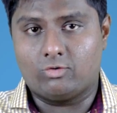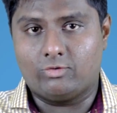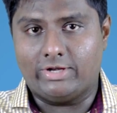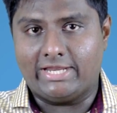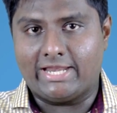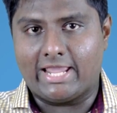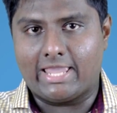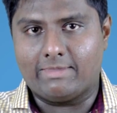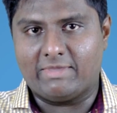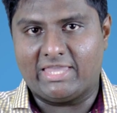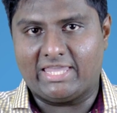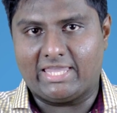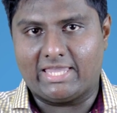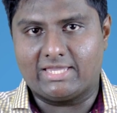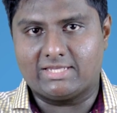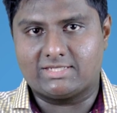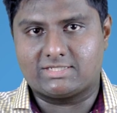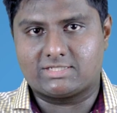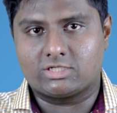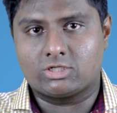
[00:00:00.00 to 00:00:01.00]
renaming
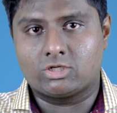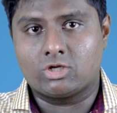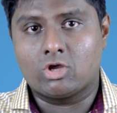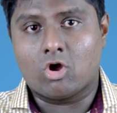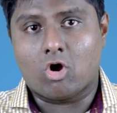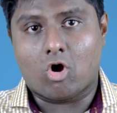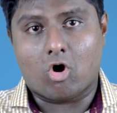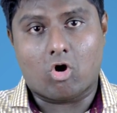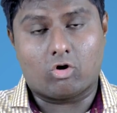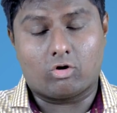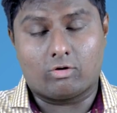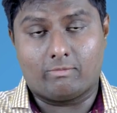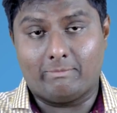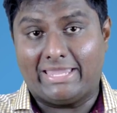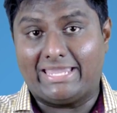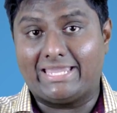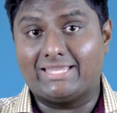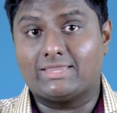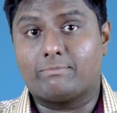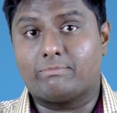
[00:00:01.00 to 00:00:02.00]
it or
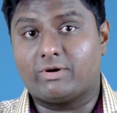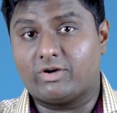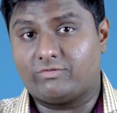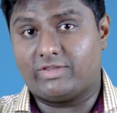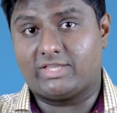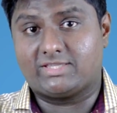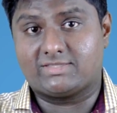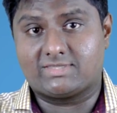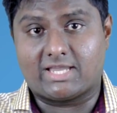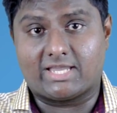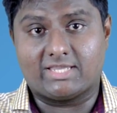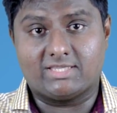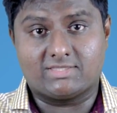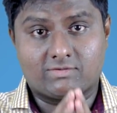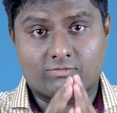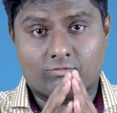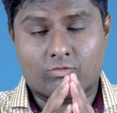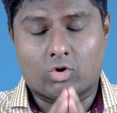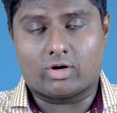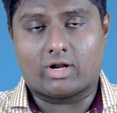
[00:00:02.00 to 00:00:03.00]
making the perfect size
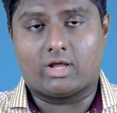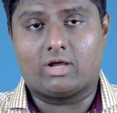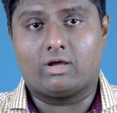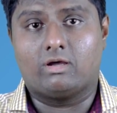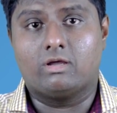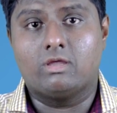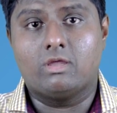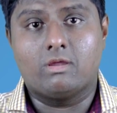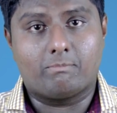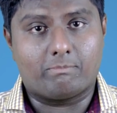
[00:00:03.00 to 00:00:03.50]
for a